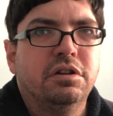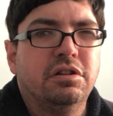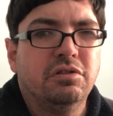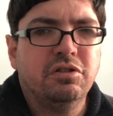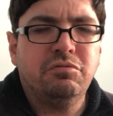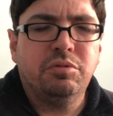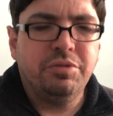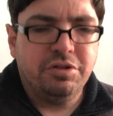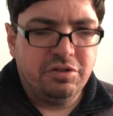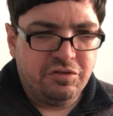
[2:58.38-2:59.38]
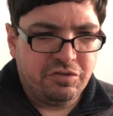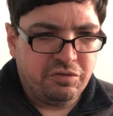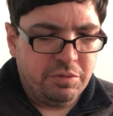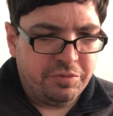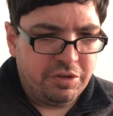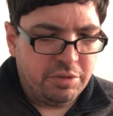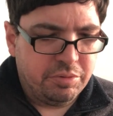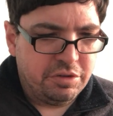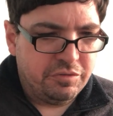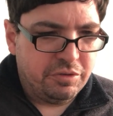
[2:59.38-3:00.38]
the link will be in the description. I
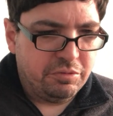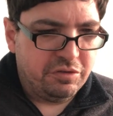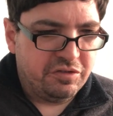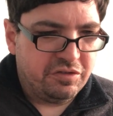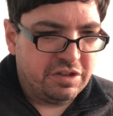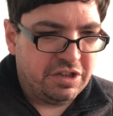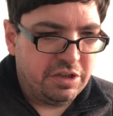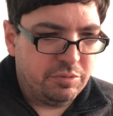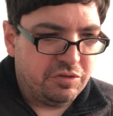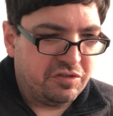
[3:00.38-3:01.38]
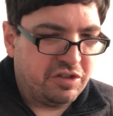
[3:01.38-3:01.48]
believe it was Gamer's